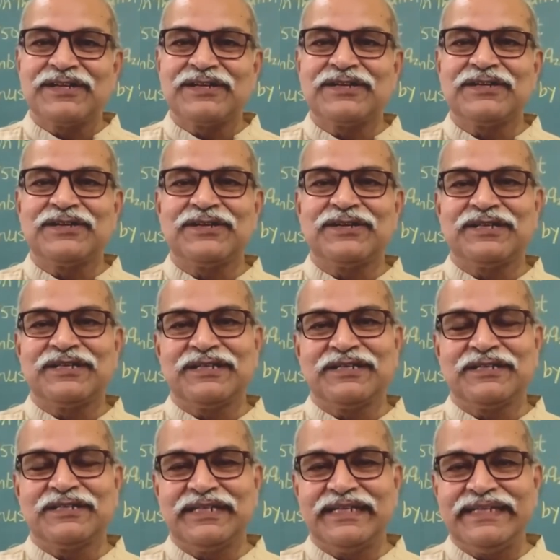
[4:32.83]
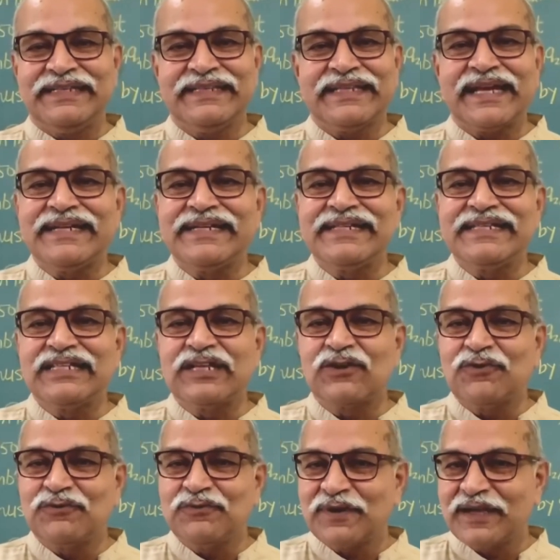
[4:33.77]
and in
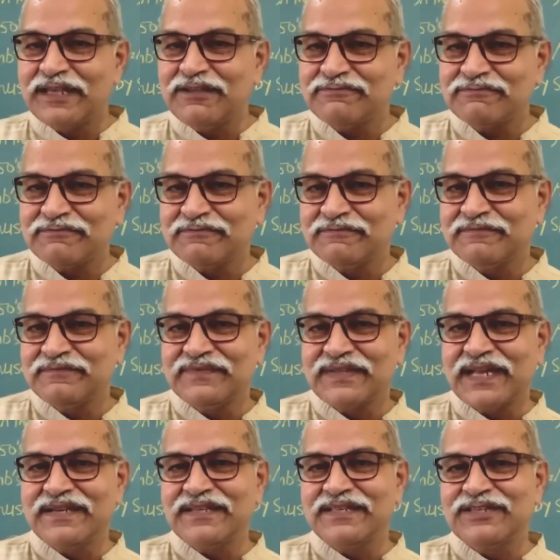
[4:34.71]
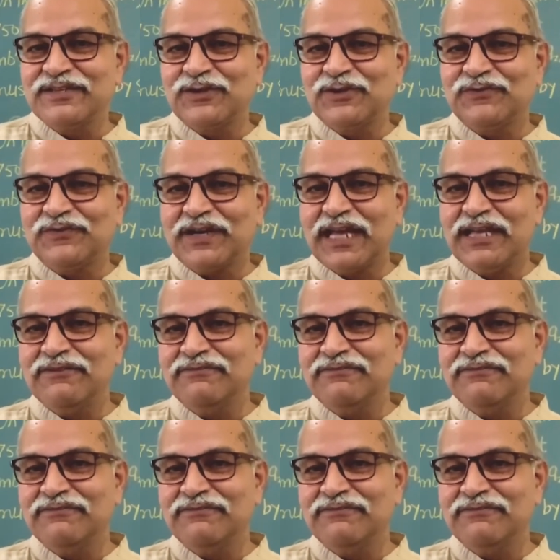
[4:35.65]
1905